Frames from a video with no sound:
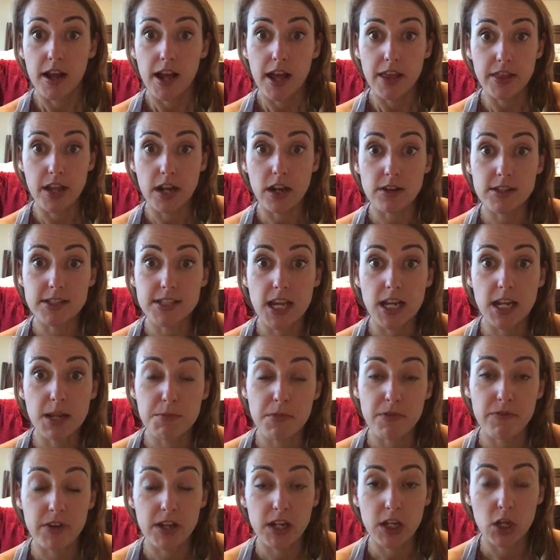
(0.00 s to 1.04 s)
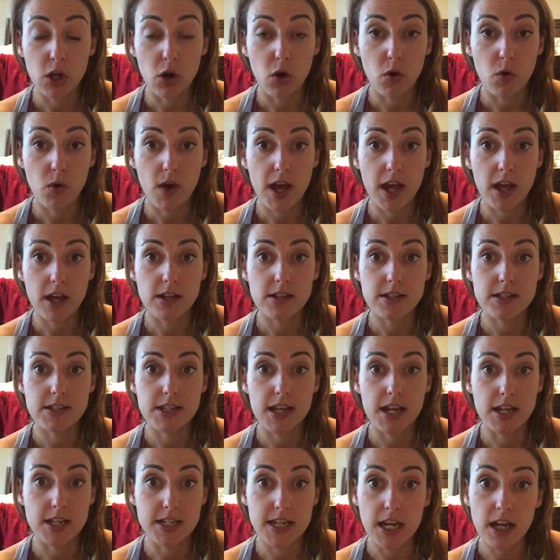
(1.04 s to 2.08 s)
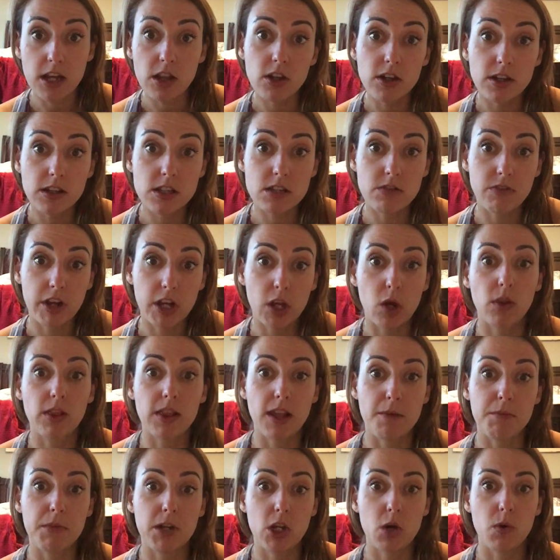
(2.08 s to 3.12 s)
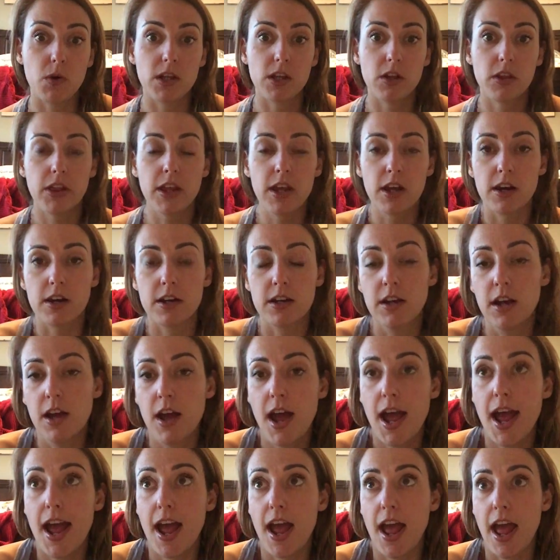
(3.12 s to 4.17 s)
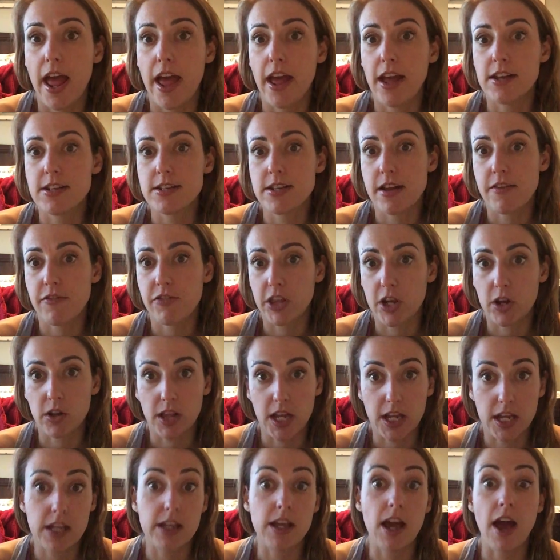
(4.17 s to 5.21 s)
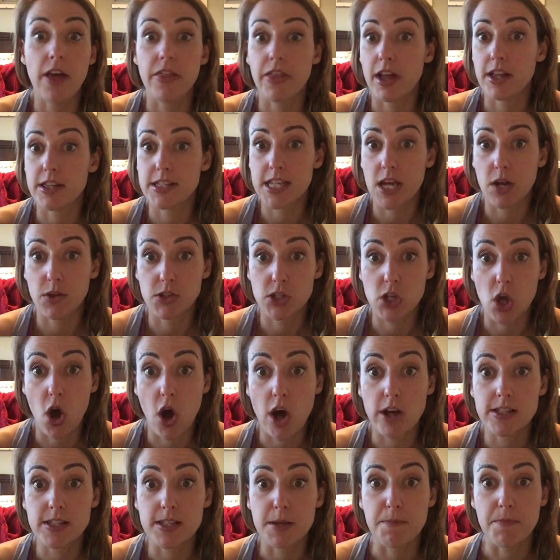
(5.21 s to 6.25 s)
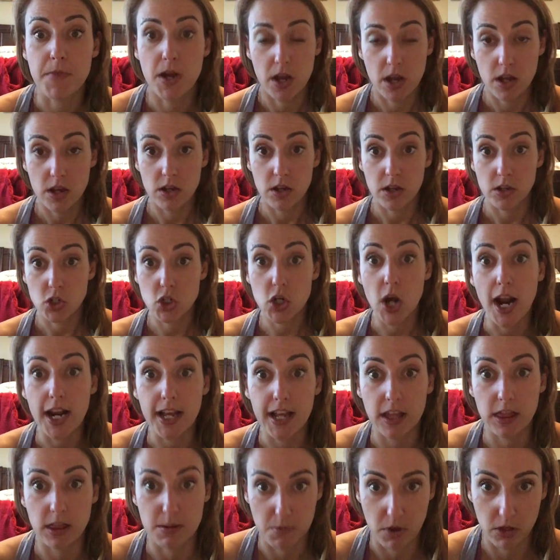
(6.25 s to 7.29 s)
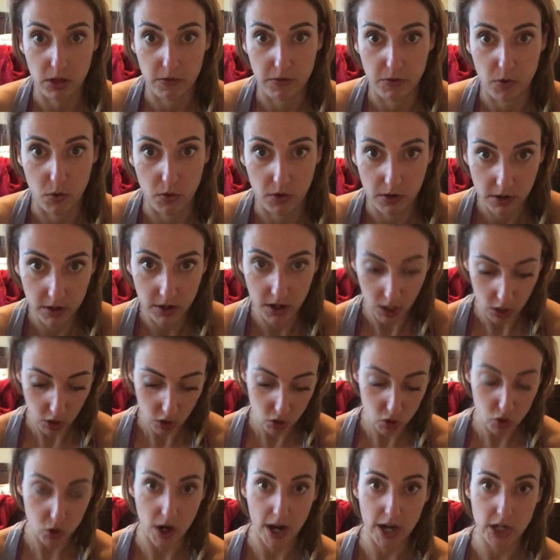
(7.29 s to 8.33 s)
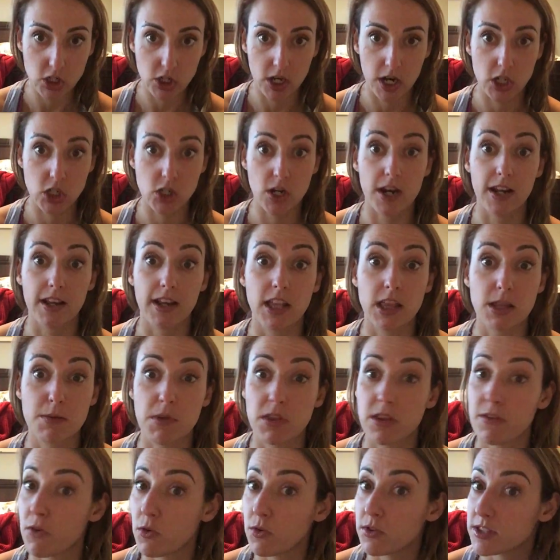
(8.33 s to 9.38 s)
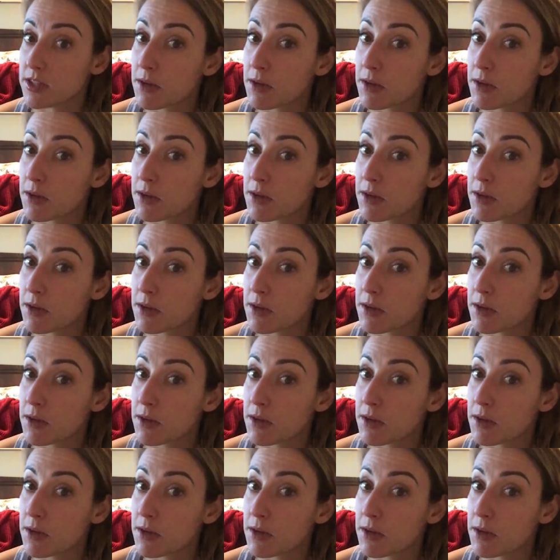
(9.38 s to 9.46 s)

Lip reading: And then I'll send them a video and say, take a look at this video, let me know what you think. And if they're like, yeah, that sounds awesome, try to get them on the phone. Try to get them on the phone.